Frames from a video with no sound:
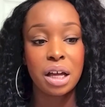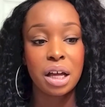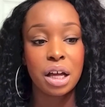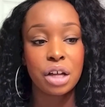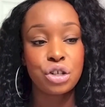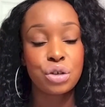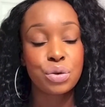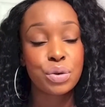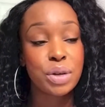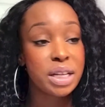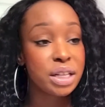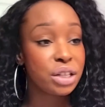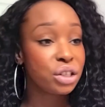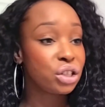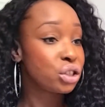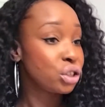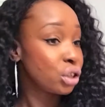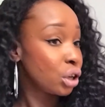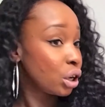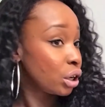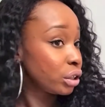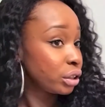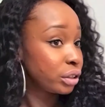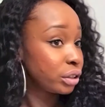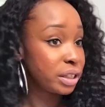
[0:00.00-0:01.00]
You can
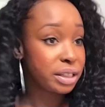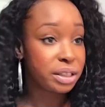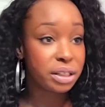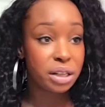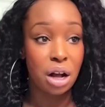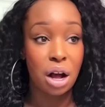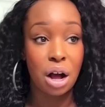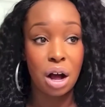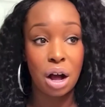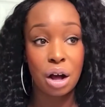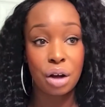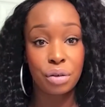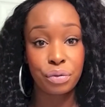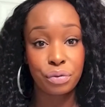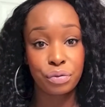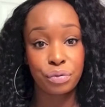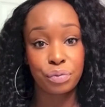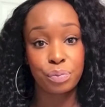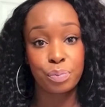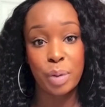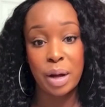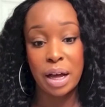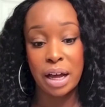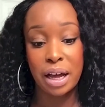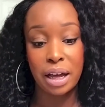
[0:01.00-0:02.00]
start this
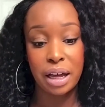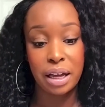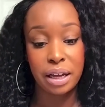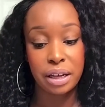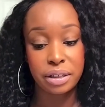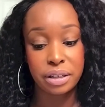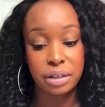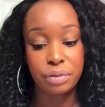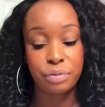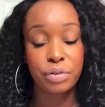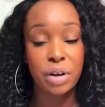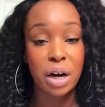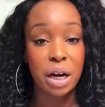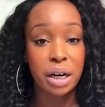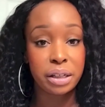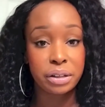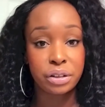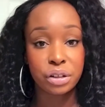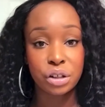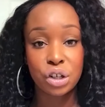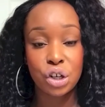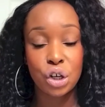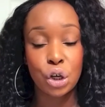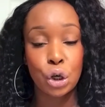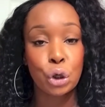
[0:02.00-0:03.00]
off by
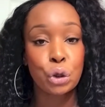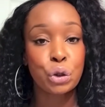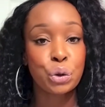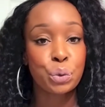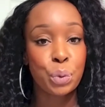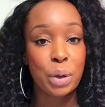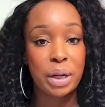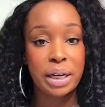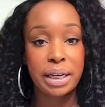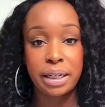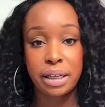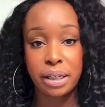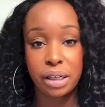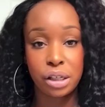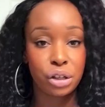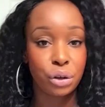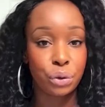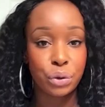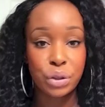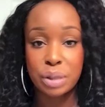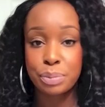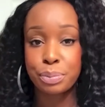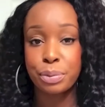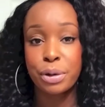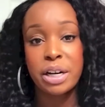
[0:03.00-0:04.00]
defining the curls, wetting it, you know,
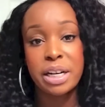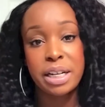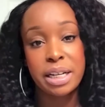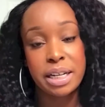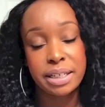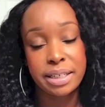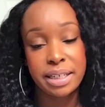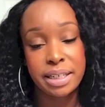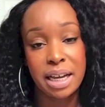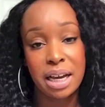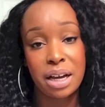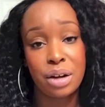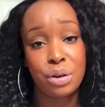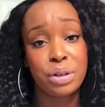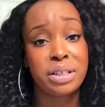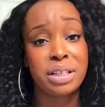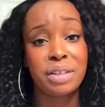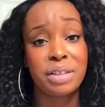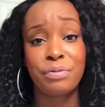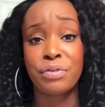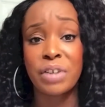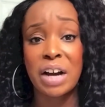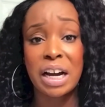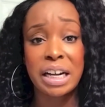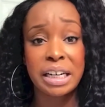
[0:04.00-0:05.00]
spraying it down and
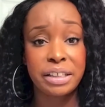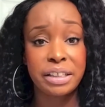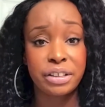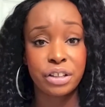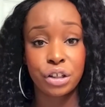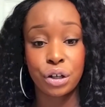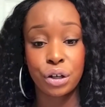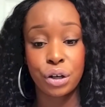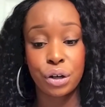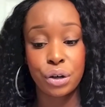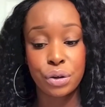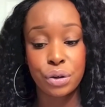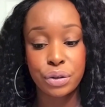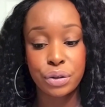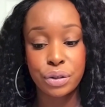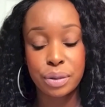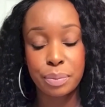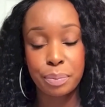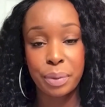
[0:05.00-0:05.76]
defining the curls.